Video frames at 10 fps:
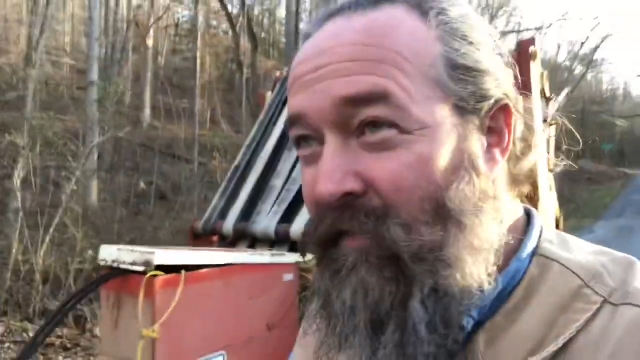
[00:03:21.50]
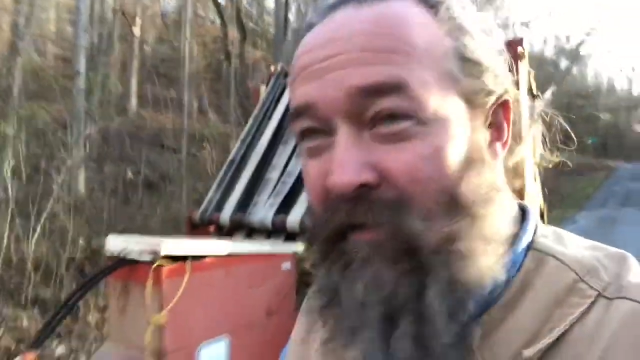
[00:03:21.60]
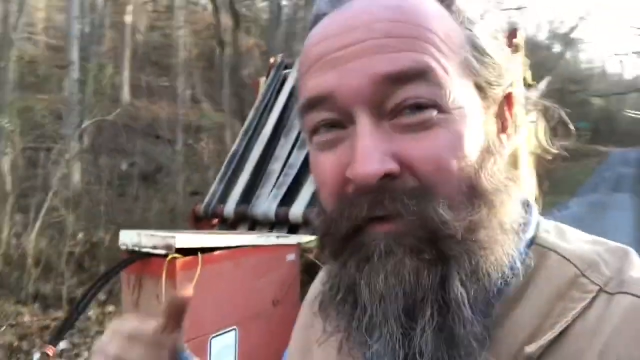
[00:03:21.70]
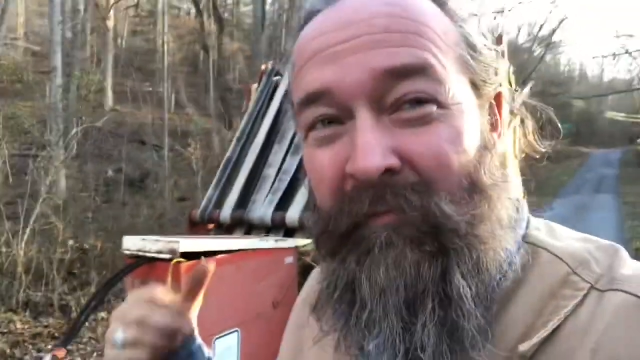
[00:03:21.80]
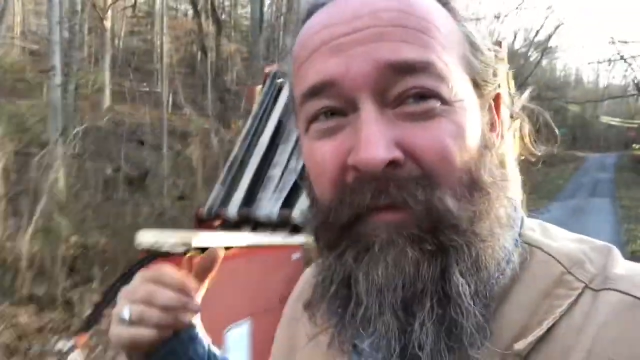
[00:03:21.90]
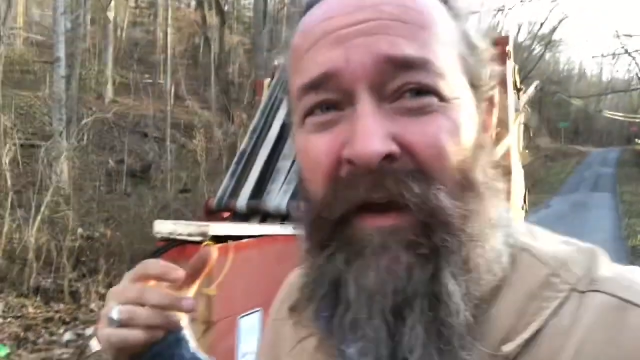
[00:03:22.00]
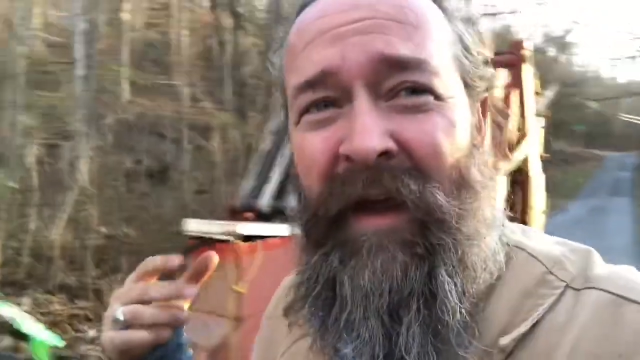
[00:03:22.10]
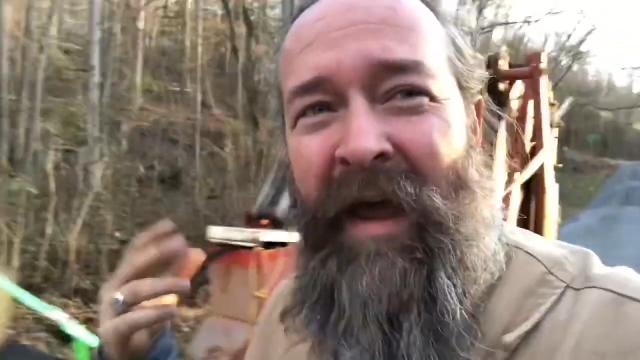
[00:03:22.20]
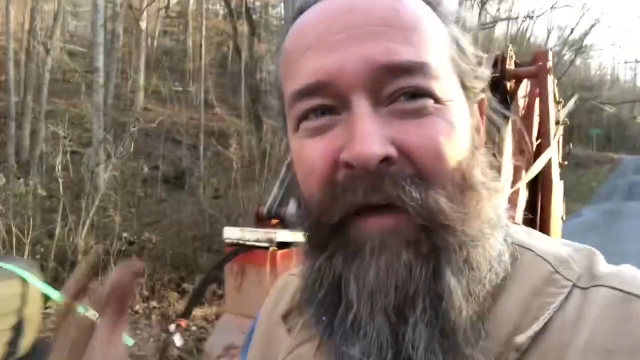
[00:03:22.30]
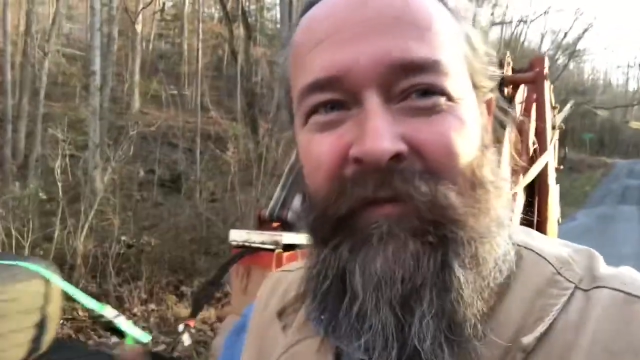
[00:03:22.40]
to
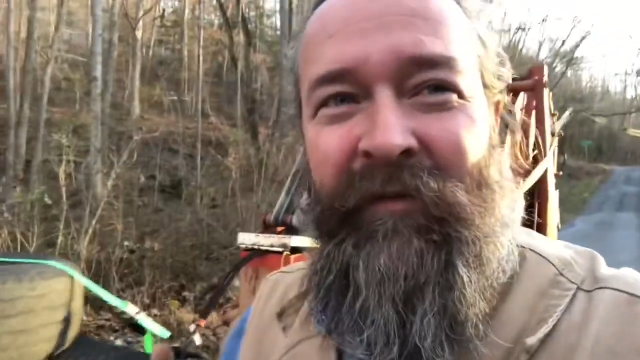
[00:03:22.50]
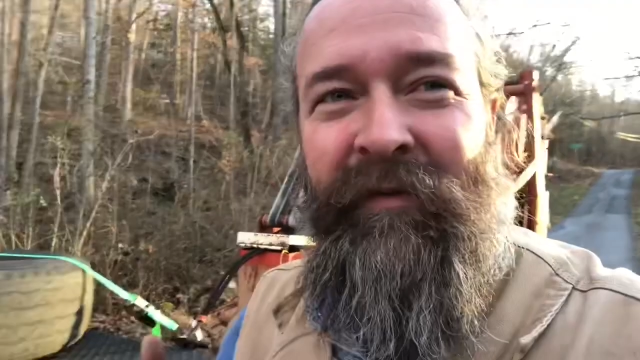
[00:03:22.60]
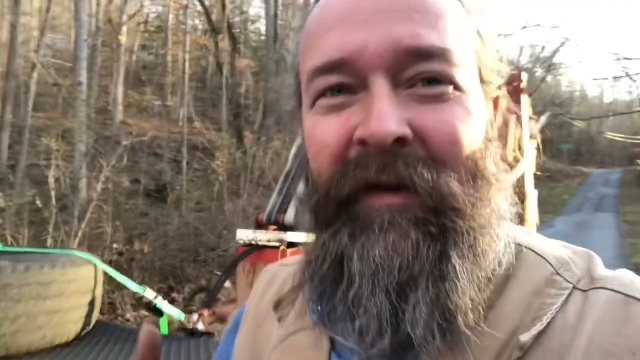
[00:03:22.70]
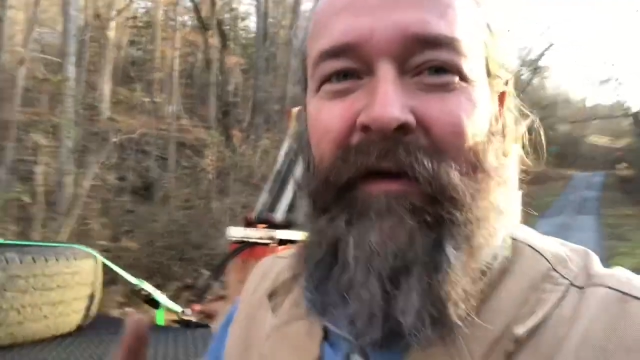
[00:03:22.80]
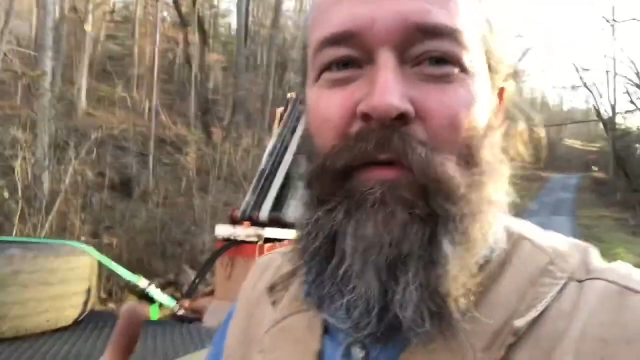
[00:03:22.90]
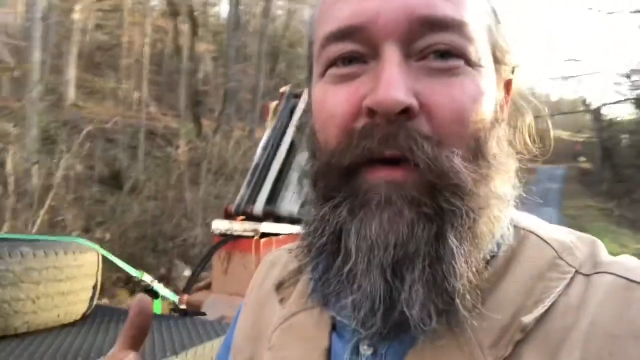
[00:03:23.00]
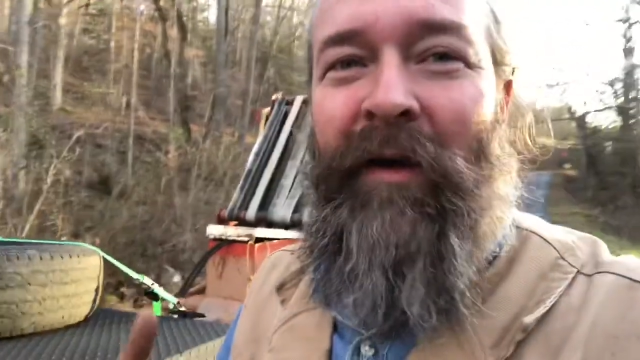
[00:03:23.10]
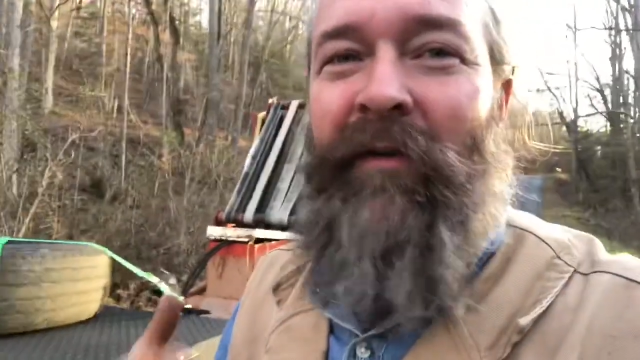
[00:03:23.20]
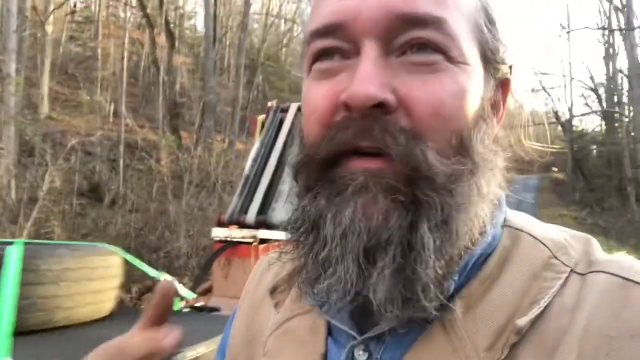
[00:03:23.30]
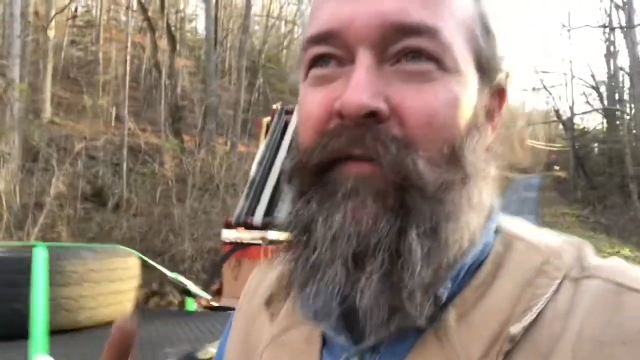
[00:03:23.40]
have this thing
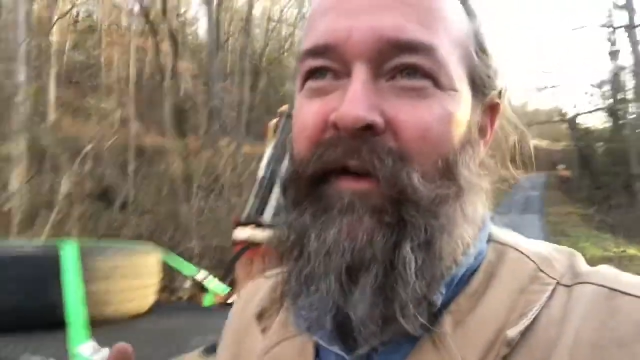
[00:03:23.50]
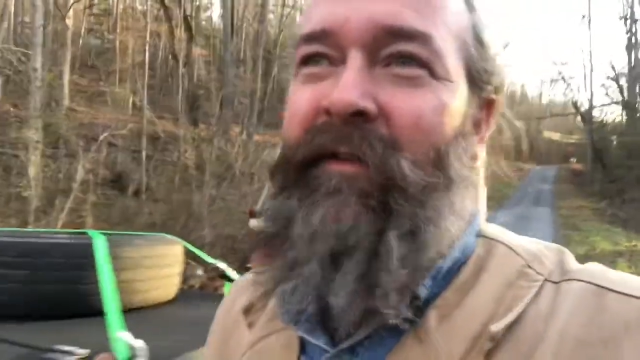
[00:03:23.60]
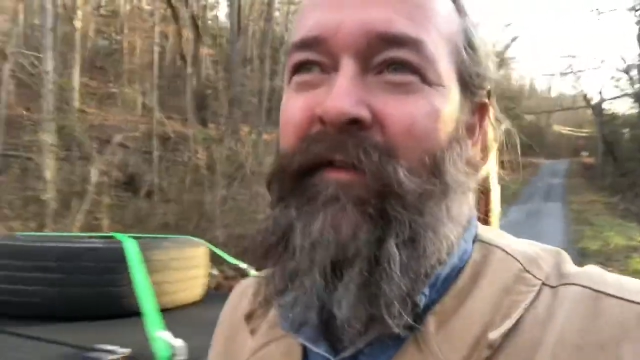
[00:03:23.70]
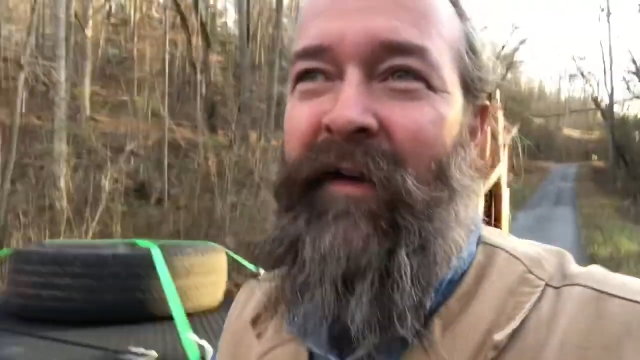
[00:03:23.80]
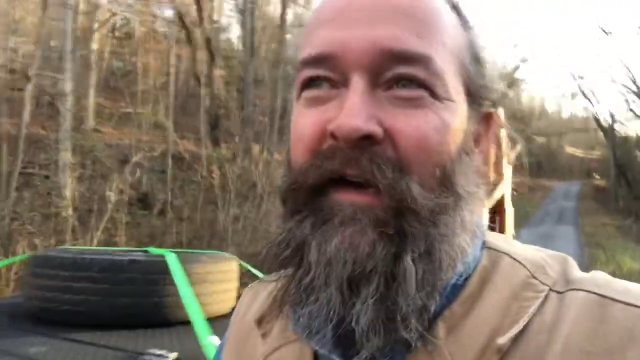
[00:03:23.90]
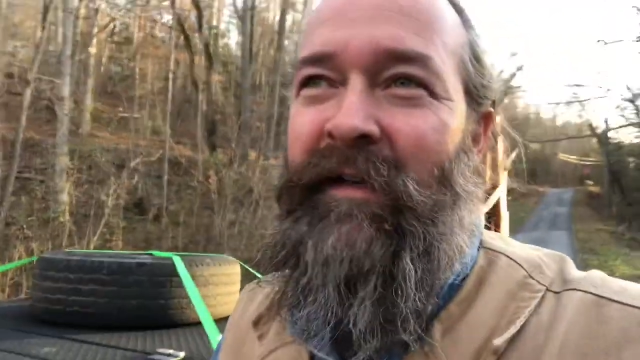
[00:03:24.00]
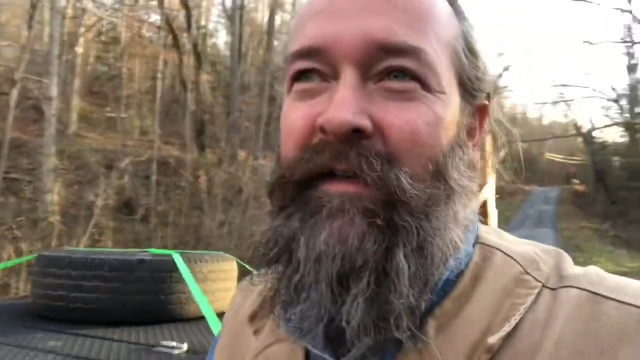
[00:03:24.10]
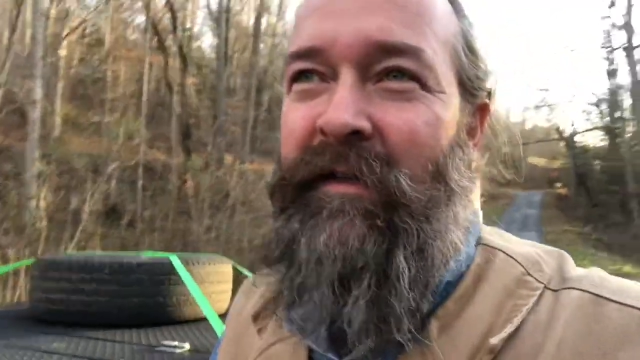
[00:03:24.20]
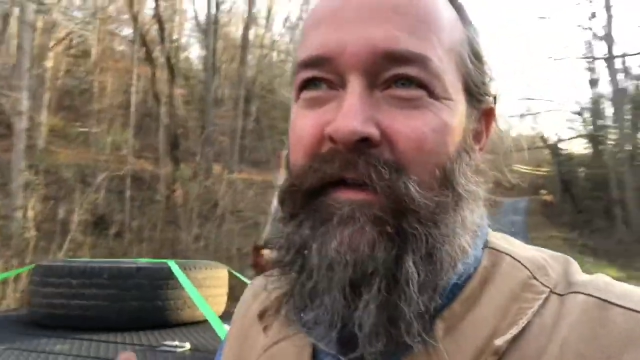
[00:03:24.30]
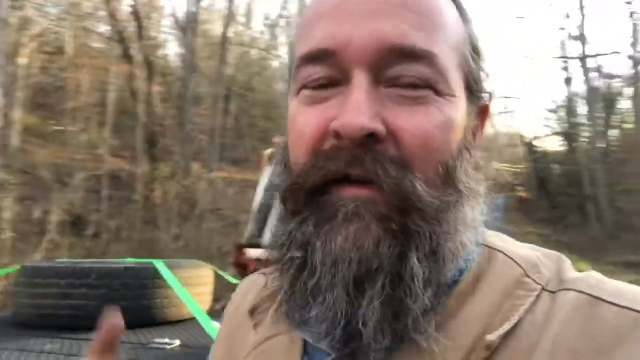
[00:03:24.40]
well in advance of the hay
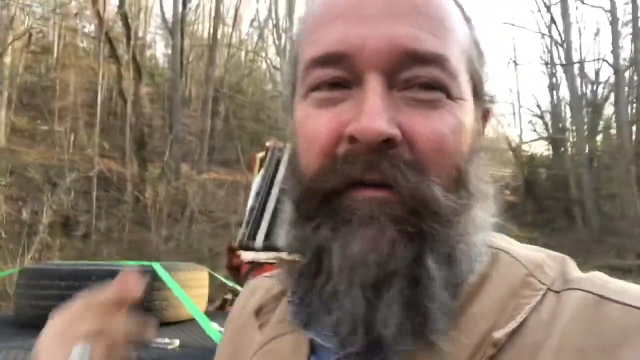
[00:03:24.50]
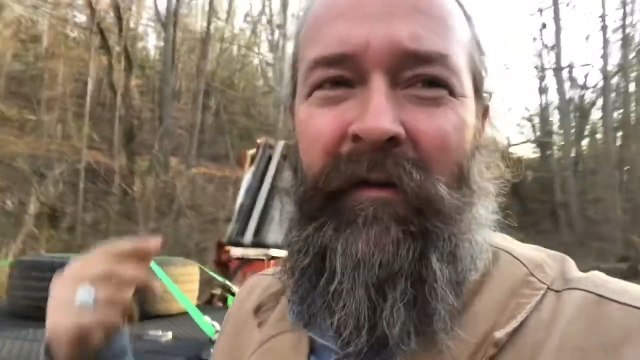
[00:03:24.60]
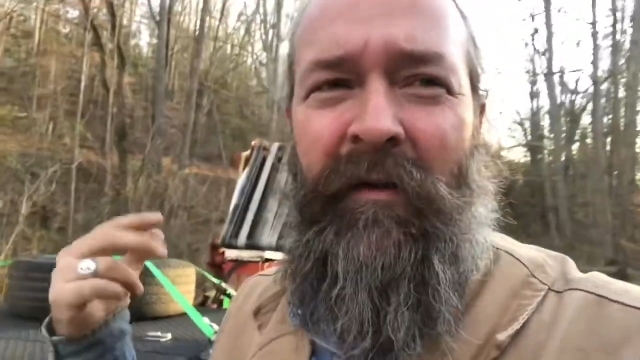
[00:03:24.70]
season,